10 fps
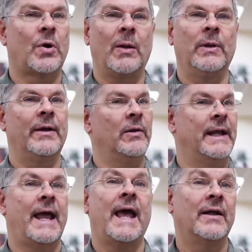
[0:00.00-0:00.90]
probably
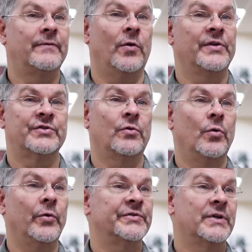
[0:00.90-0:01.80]
only a handful of
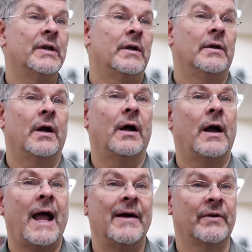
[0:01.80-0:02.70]
schools
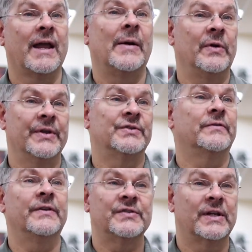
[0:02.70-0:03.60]
uh, have a camera this
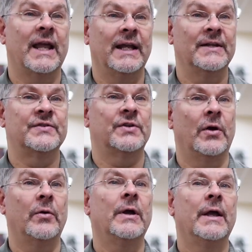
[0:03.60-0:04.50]
sophisticated.
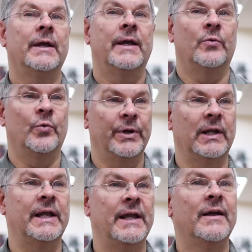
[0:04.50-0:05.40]
So it
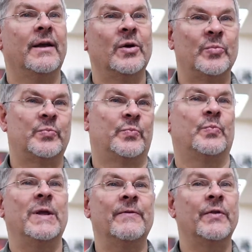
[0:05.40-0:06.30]
really
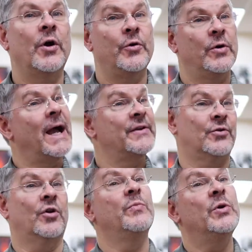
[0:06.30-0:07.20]
even though you guys
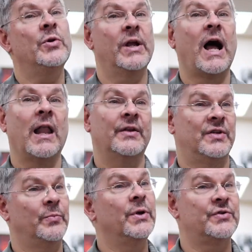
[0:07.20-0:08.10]
are a community
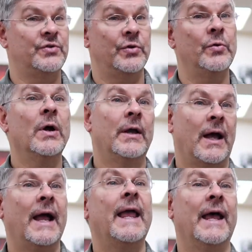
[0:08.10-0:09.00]
college, it puts you
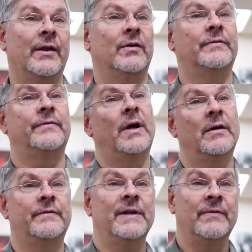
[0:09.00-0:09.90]
ahead of,
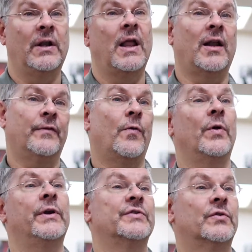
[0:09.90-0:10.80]
of even a lot of
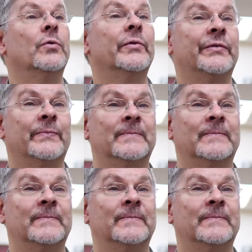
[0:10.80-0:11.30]
four-year schools.